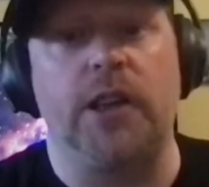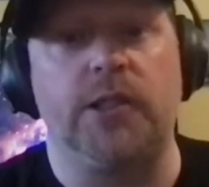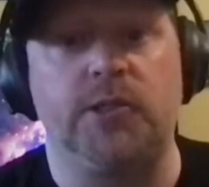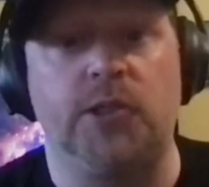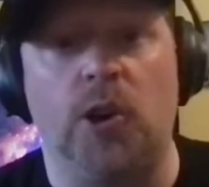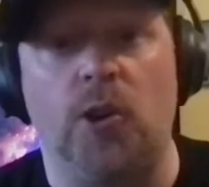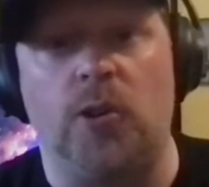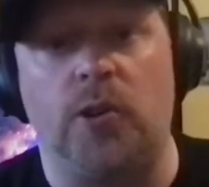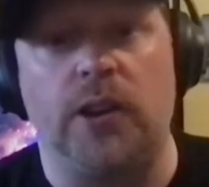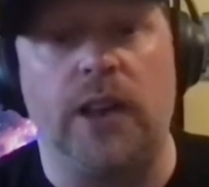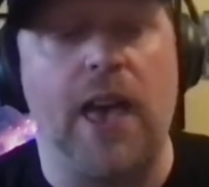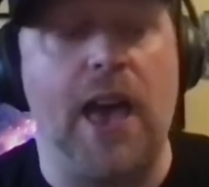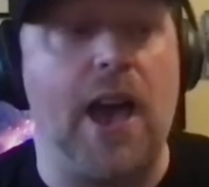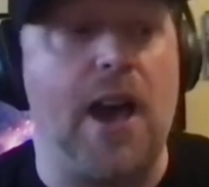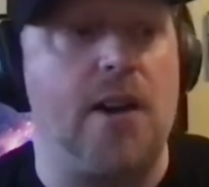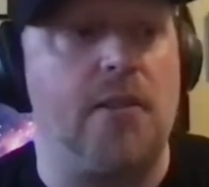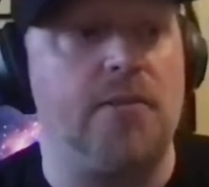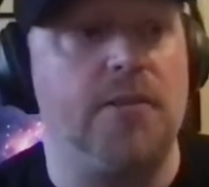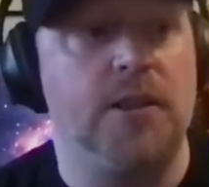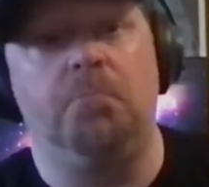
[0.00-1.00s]
don't
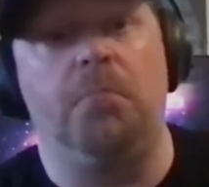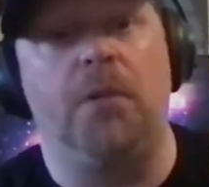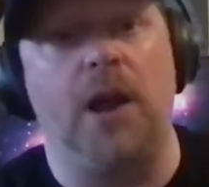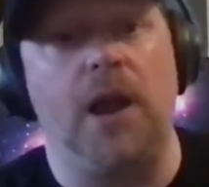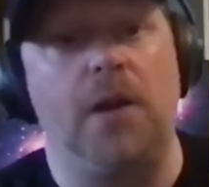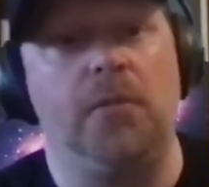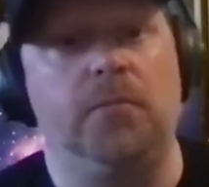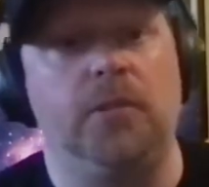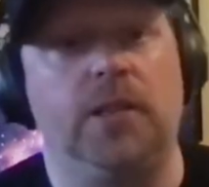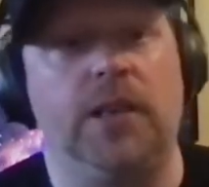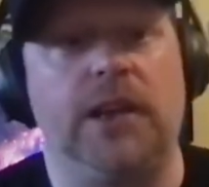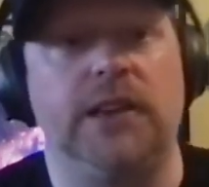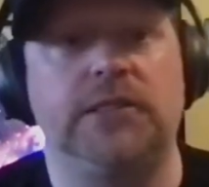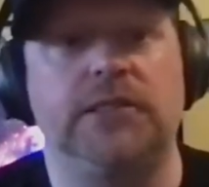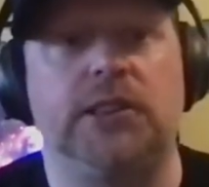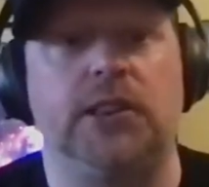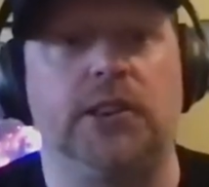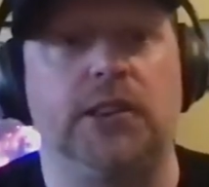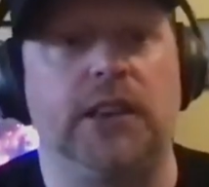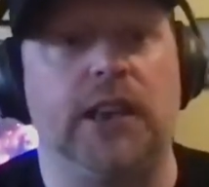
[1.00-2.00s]
have, but I'm glad
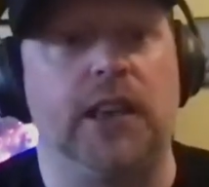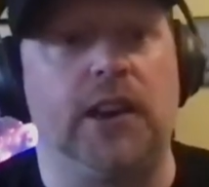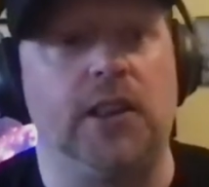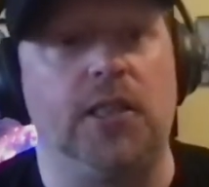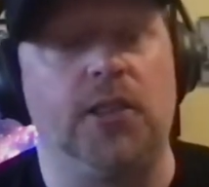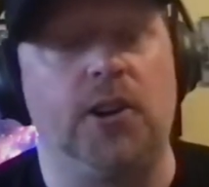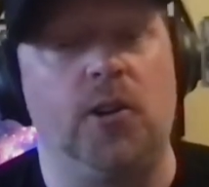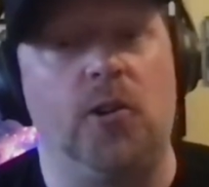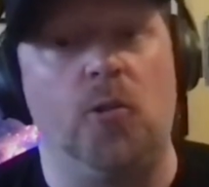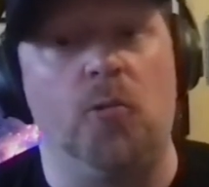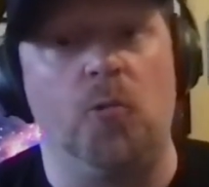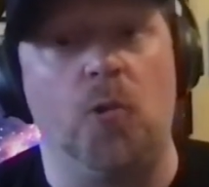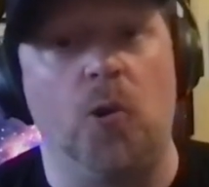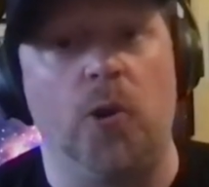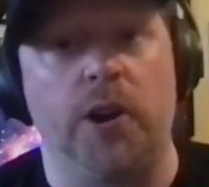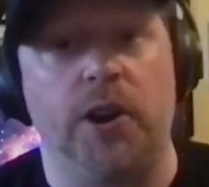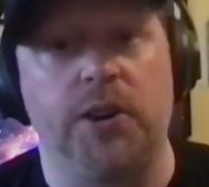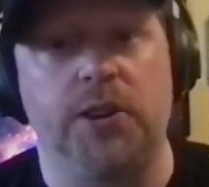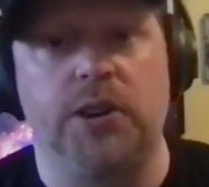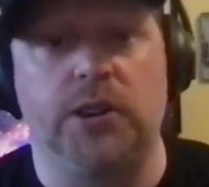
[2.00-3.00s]
to get a little
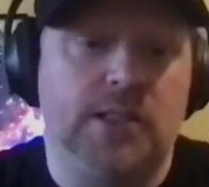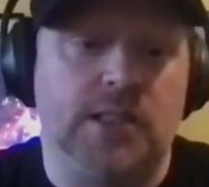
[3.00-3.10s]
award.